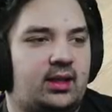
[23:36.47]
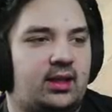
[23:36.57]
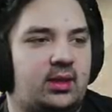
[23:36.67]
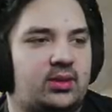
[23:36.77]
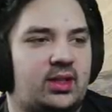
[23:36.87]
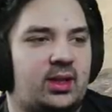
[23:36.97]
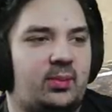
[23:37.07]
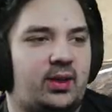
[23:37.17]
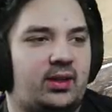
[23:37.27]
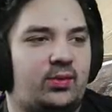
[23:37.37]
He goes up,
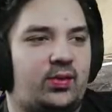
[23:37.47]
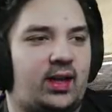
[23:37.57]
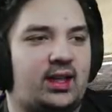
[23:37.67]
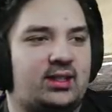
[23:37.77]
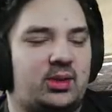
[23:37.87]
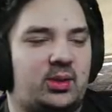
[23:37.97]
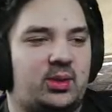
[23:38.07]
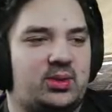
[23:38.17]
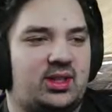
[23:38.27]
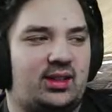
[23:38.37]
and then Fiasco goes to,